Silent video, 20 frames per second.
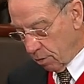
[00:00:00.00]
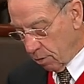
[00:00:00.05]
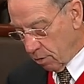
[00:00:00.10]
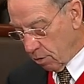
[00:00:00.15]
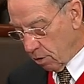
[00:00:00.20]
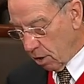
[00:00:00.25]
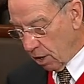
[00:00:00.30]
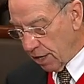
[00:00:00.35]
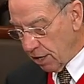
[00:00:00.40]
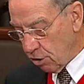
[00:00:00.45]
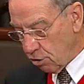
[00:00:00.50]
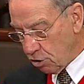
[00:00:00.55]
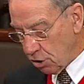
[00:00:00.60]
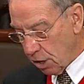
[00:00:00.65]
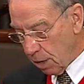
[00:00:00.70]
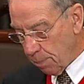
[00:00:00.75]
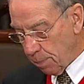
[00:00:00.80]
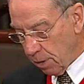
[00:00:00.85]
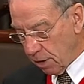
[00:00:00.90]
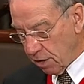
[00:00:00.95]
The
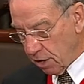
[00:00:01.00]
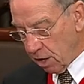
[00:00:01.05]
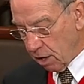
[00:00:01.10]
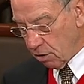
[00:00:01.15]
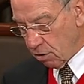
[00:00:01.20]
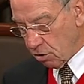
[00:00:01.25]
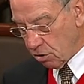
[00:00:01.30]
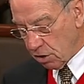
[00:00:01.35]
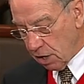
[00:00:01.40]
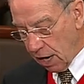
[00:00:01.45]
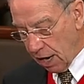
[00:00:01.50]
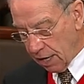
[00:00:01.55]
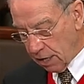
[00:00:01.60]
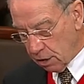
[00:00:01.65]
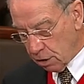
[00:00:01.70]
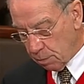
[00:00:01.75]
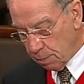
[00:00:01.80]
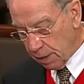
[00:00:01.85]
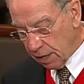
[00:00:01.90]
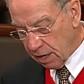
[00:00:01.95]
leadership on the other side
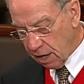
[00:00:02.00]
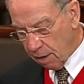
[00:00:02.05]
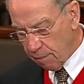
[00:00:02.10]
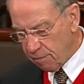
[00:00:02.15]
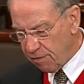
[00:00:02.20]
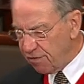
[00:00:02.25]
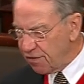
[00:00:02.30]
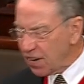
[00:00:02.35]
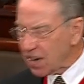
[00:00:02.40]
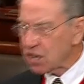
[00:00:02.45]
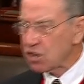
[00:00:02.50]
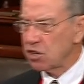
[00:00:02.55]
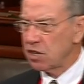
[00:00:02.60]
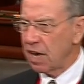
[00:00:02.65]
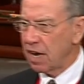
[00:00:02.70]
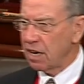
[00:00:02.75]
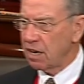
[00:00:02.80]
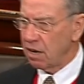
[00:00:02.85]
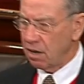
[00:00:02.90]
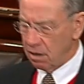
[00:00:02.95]
has become
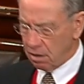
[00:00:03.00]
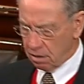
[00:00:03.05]
fixated